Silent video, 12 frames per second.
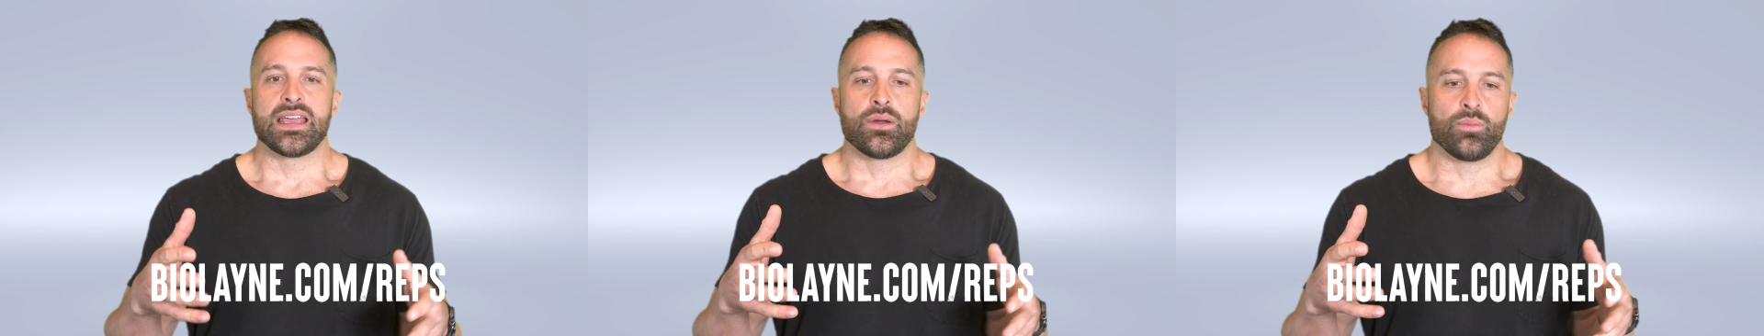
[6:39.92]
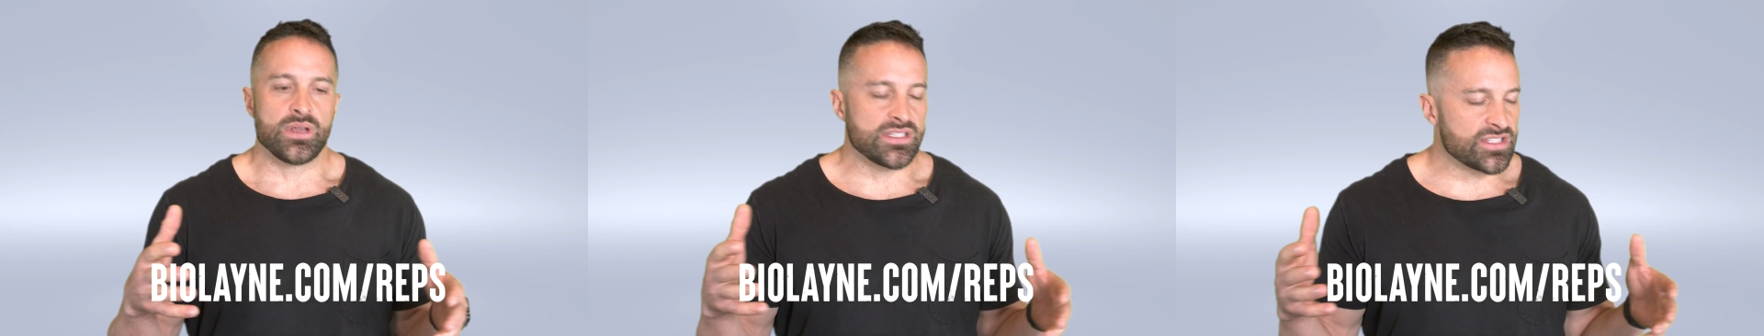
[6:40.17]

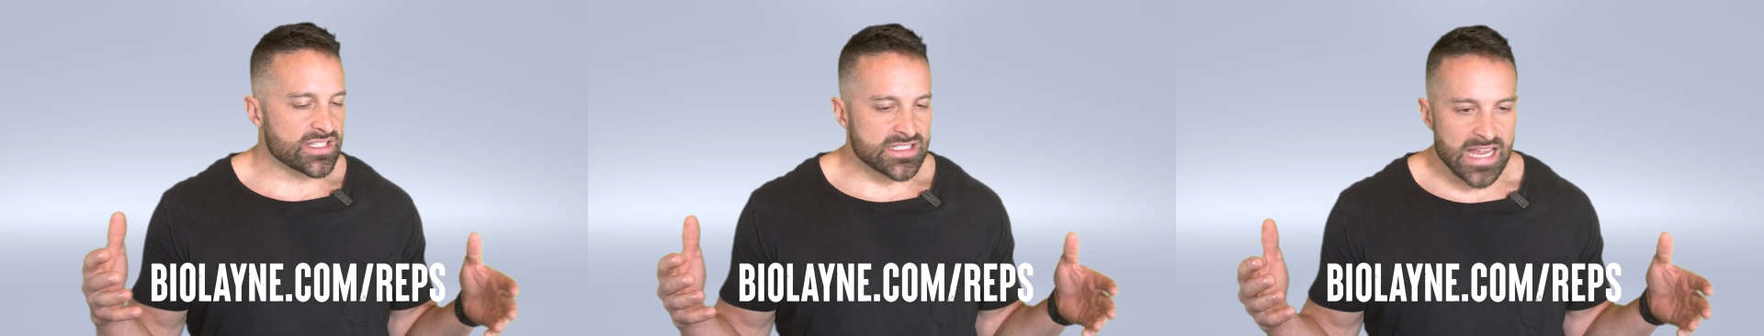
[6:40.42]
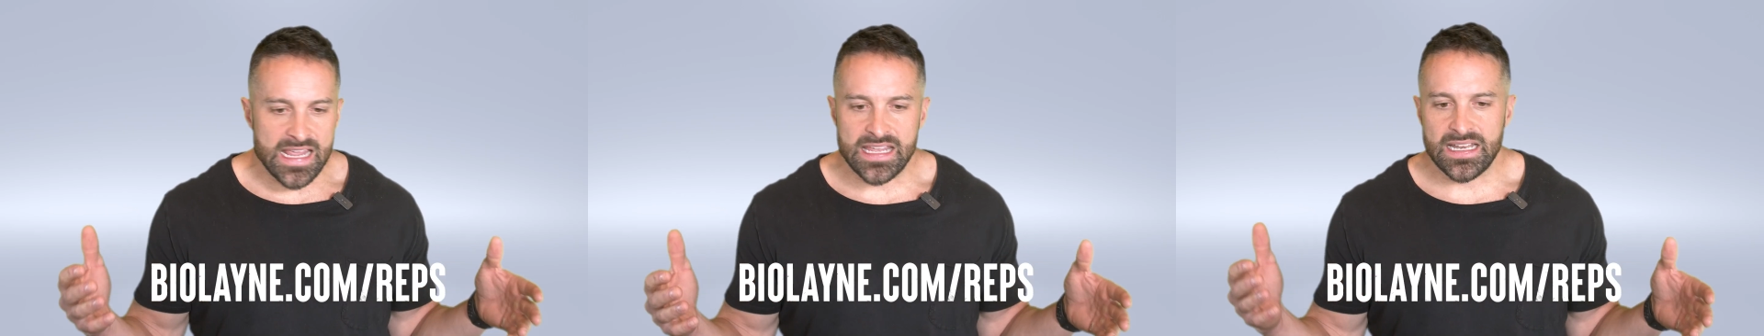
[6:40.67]
we just
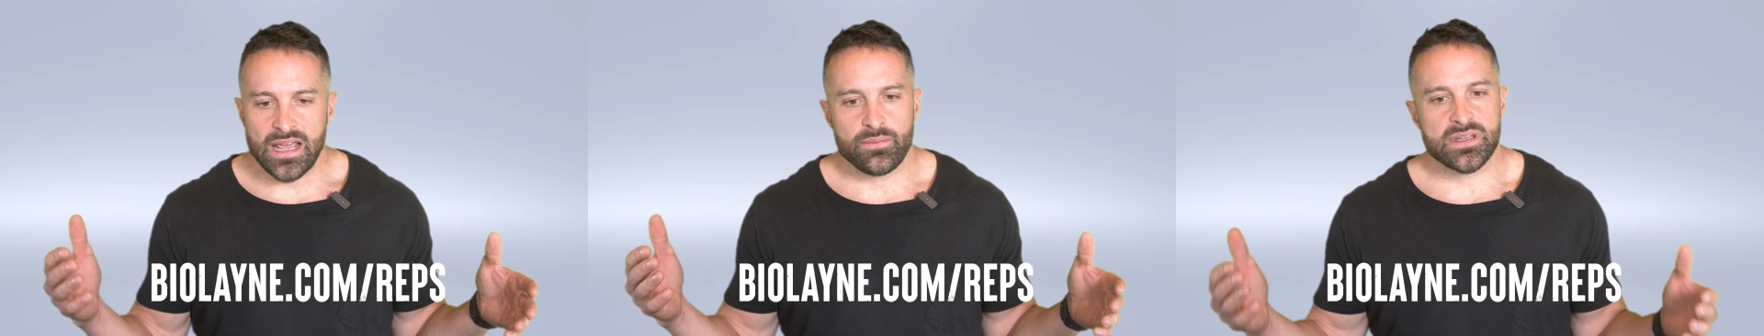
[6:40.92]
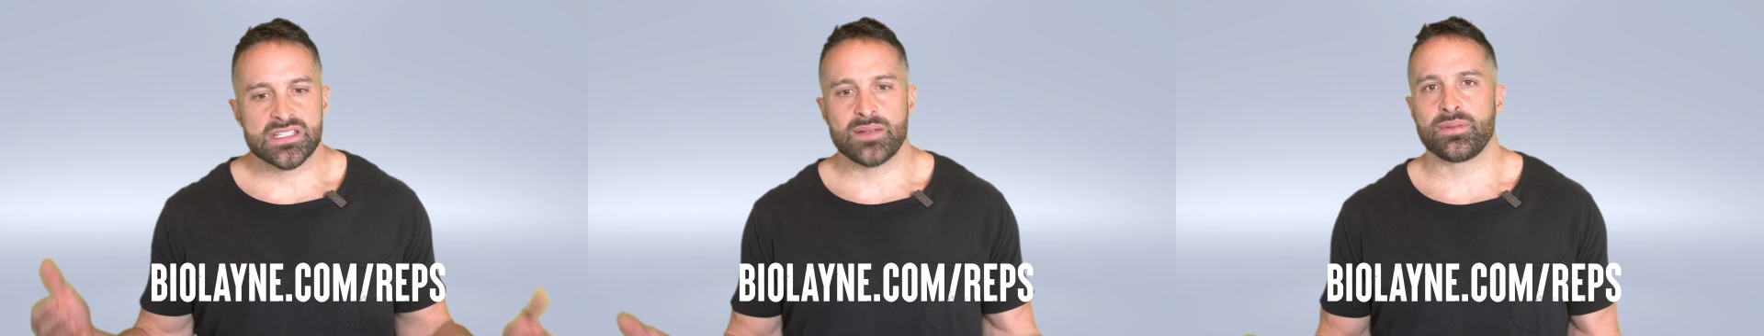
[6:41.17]
take it and we
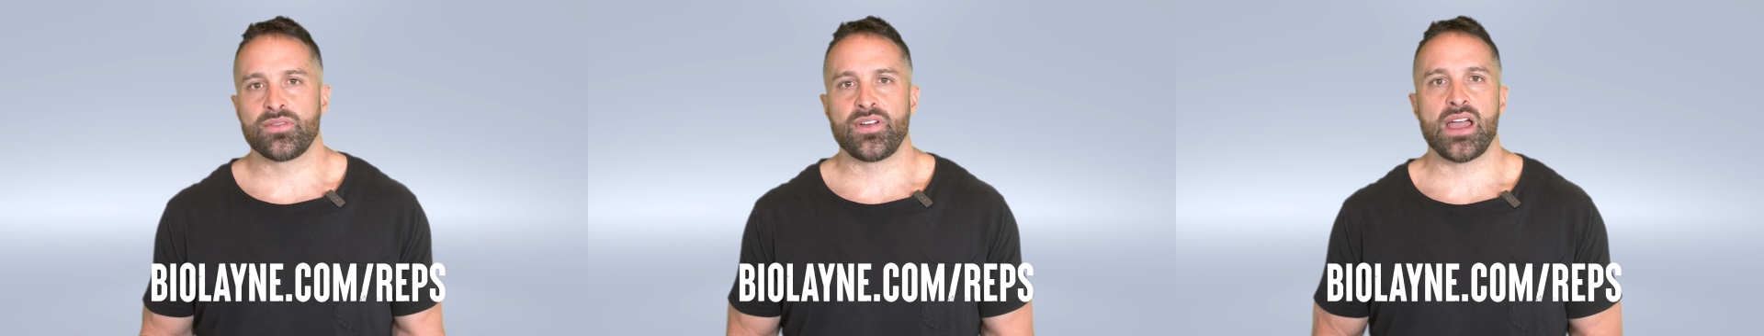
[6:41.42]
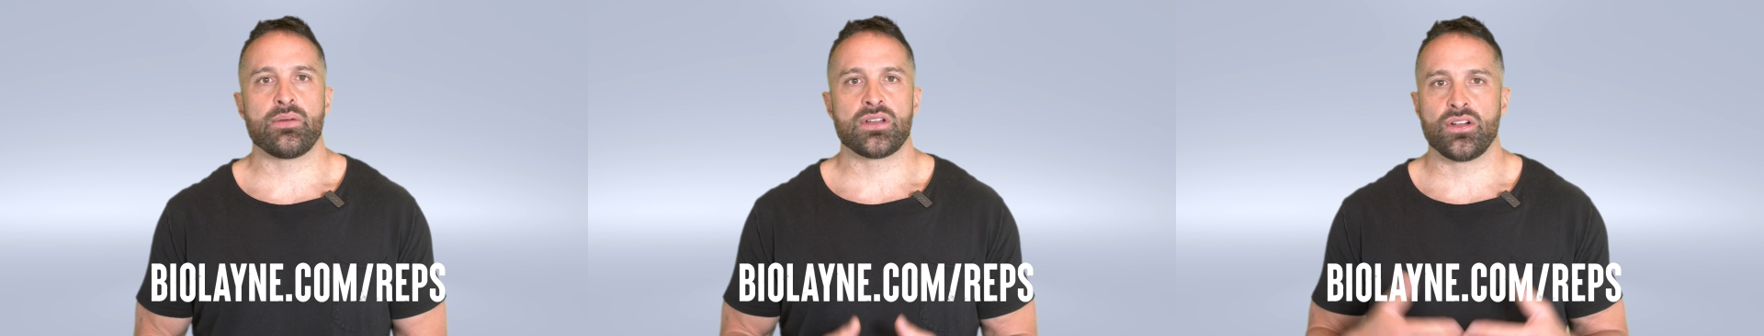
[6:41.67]

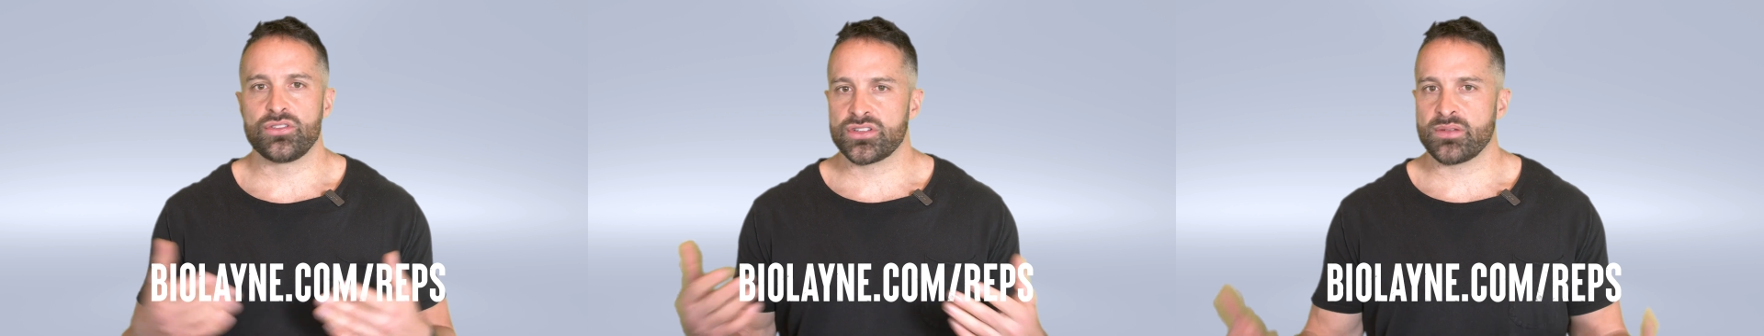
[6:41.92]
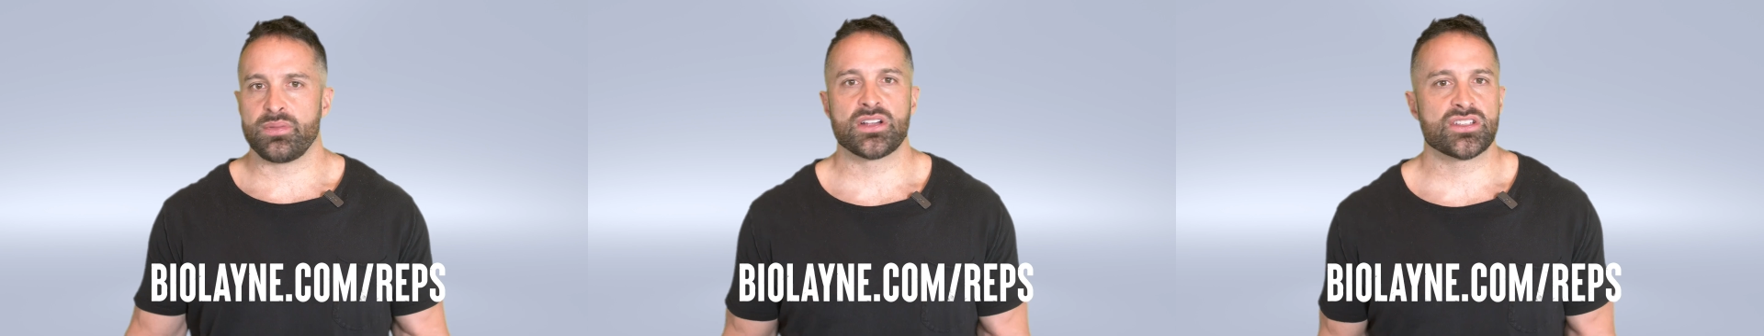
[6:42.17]
simplify it. We don't use
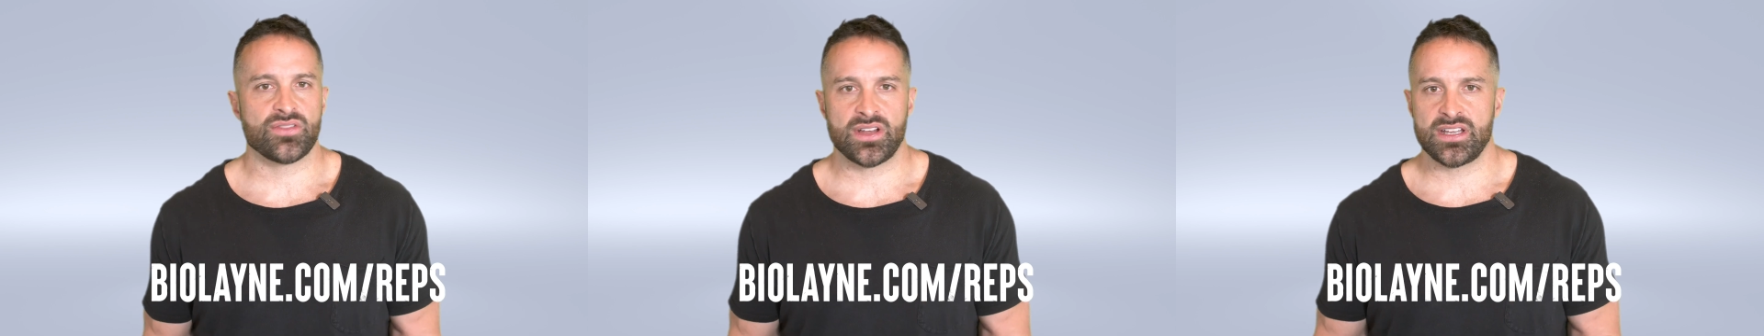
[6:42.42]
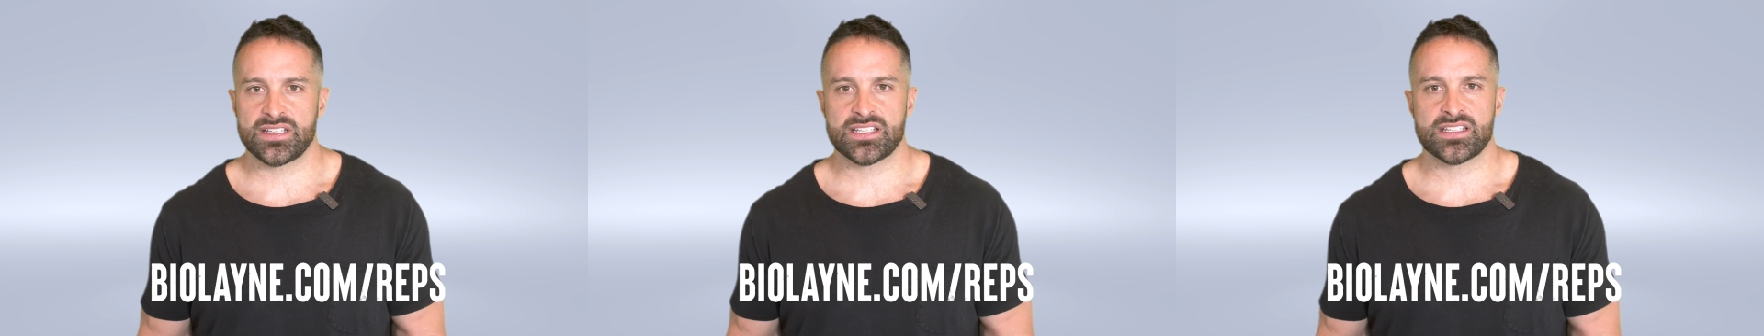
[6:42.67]
a bunch of
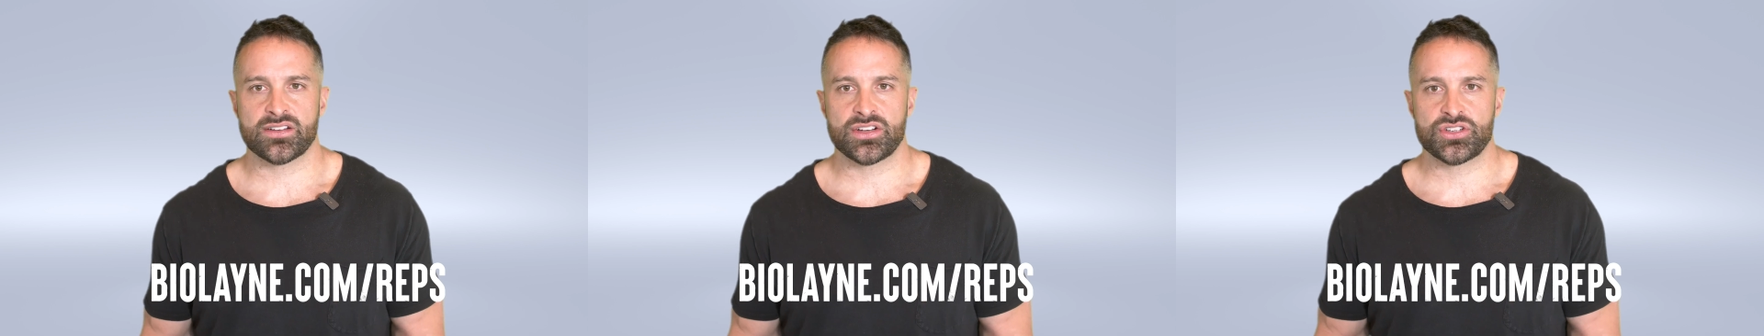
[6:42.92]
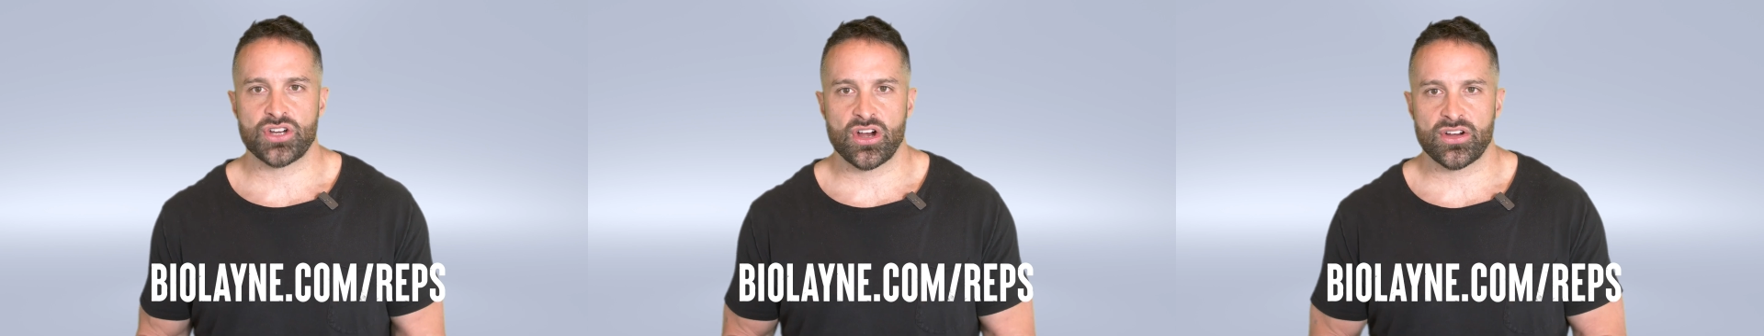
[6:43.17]
unnecessary
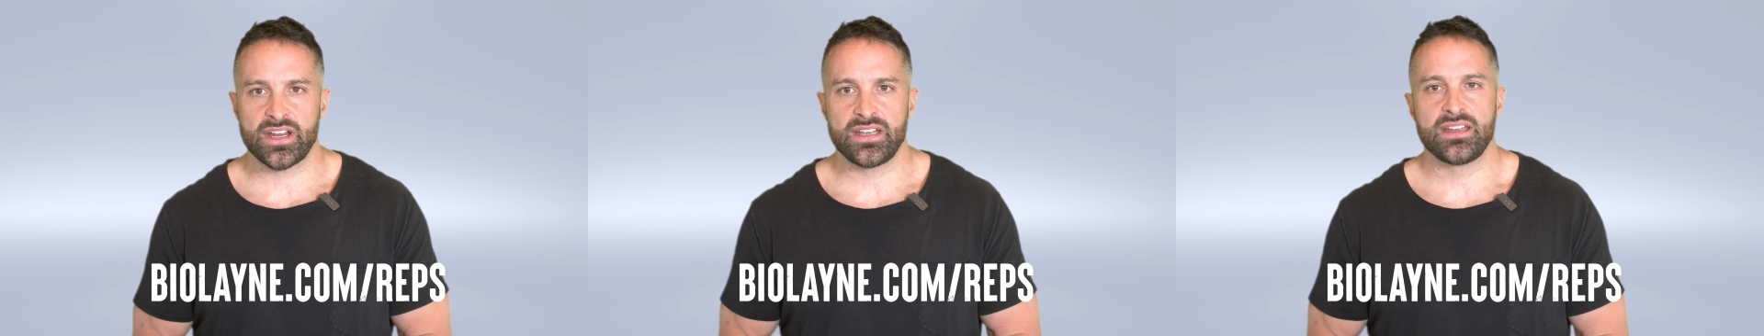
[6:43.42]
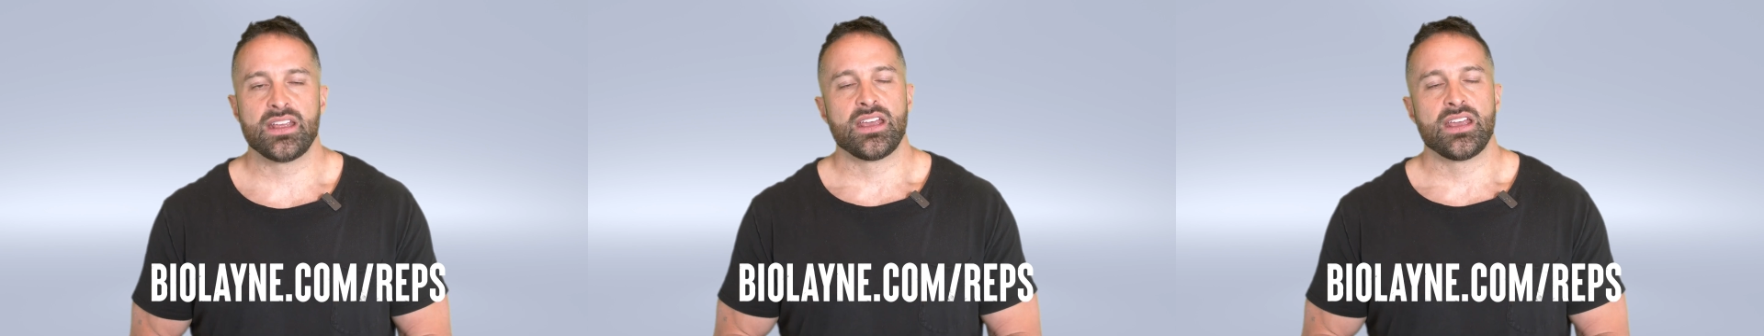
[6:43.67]
jargon.